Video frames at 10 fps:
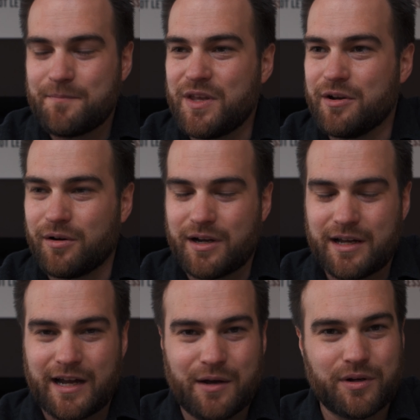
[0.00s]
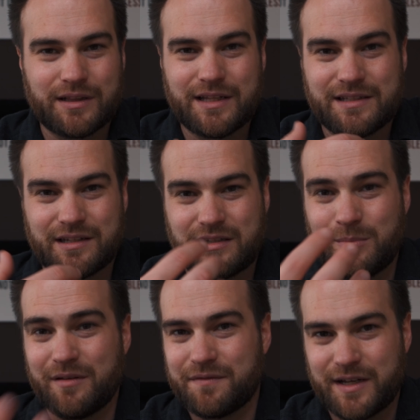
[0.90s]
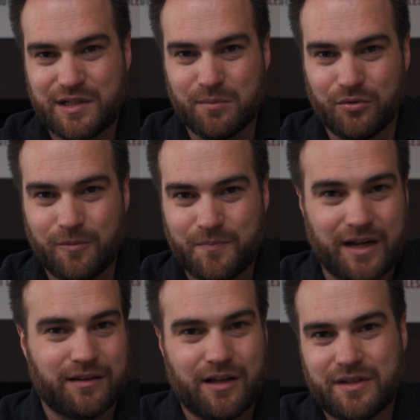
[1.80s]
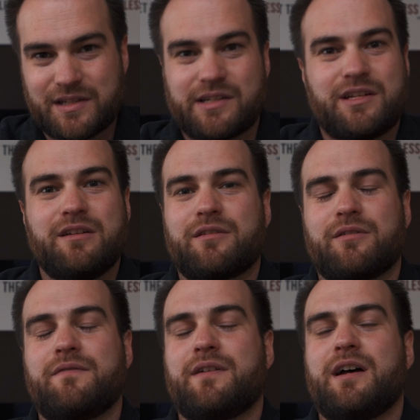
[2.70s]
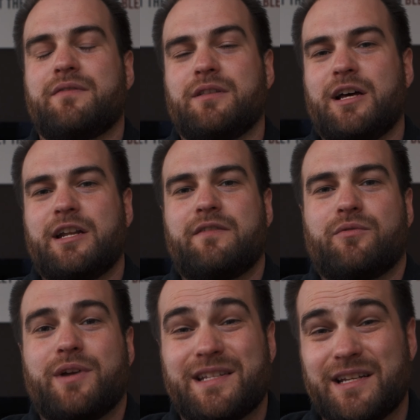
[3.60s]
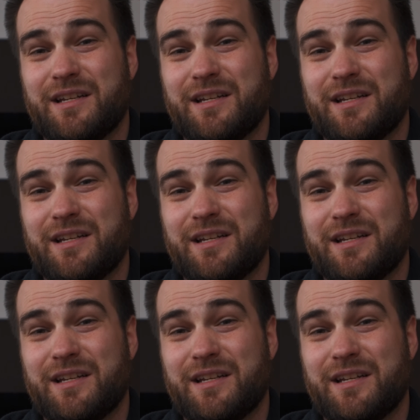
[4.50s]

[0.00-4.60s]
You know, I want lenses to be flexible. I love the 16-35 for a lot of different ways.